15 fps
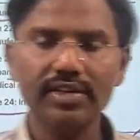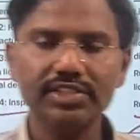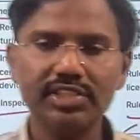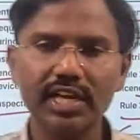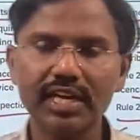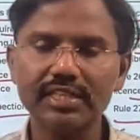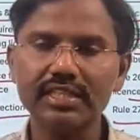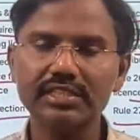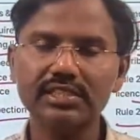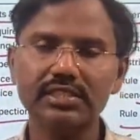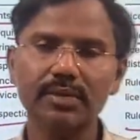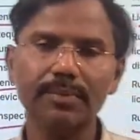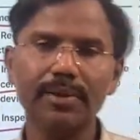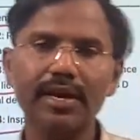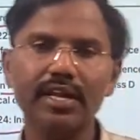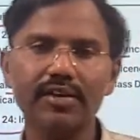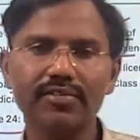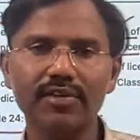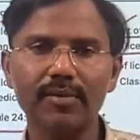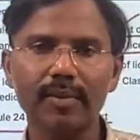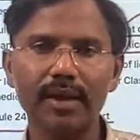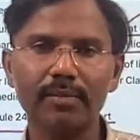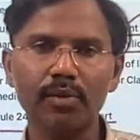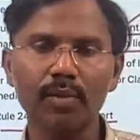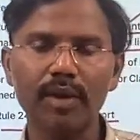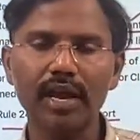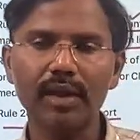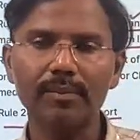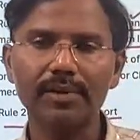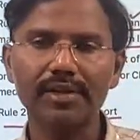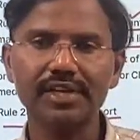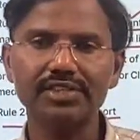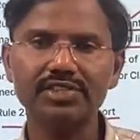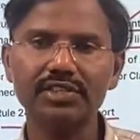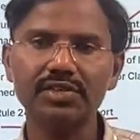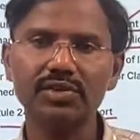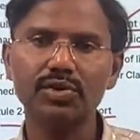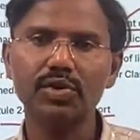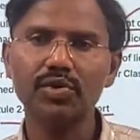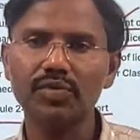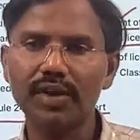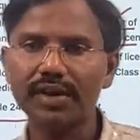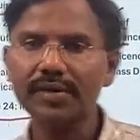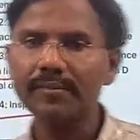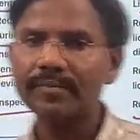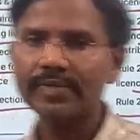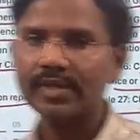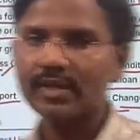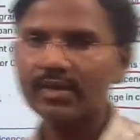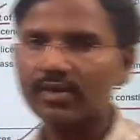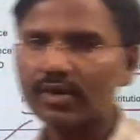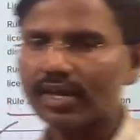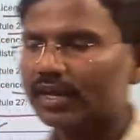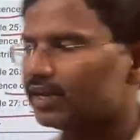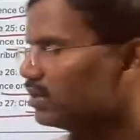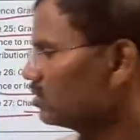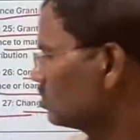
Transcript: share this PDF in my mobile application. Don't worry. Okay,